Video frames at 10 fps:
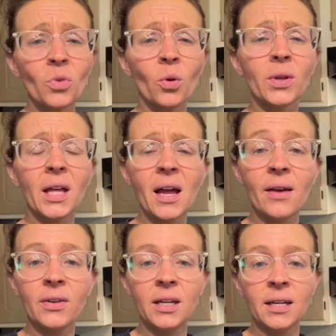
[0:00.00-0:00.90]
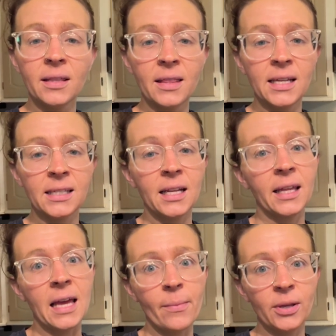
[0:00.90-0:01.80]
without having things in it
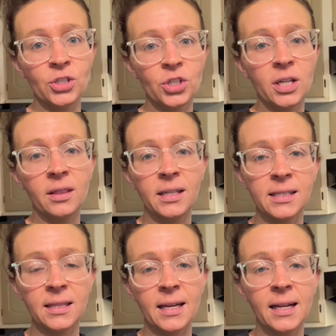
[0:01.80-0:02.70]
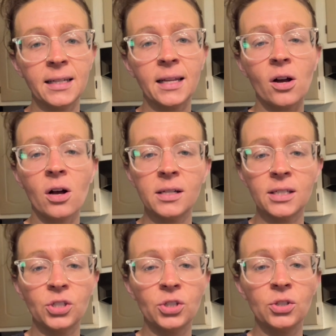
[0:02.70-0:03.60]
like MSG and things like that that cause
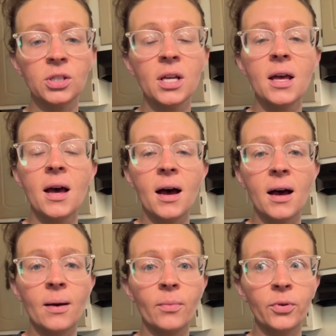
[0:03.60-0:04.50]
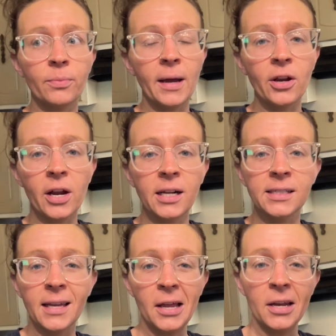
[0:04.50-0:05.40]
issues um, with migraines
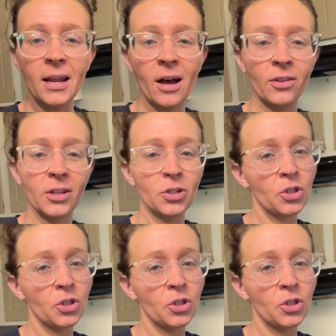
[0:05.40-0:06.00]
and health in